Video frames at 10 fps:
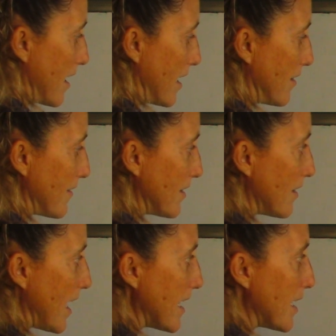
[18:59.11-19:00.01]
And you have to
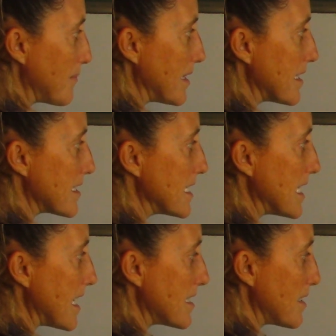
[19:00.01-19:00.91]
line up these
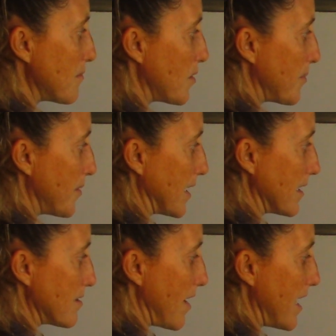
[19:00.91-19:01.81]
decimal
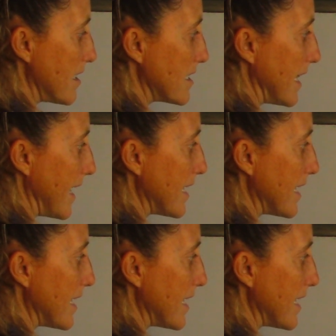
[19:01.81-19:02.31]
points, right? Line